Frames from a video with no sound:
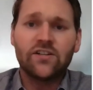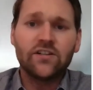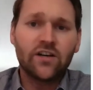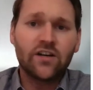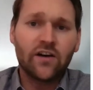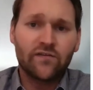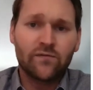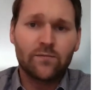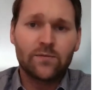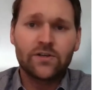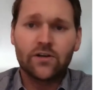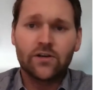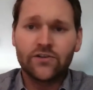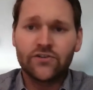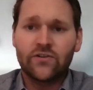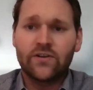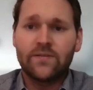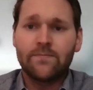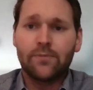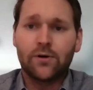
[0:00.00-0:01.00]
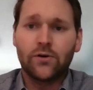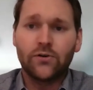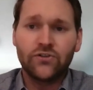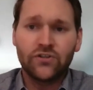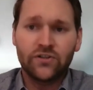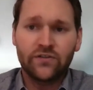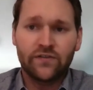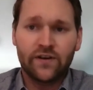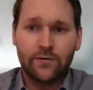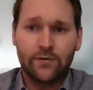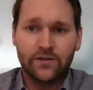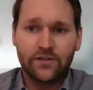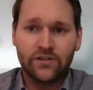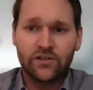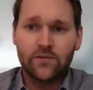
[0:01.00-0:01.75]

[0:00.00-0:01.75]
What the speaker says: the government also imposed various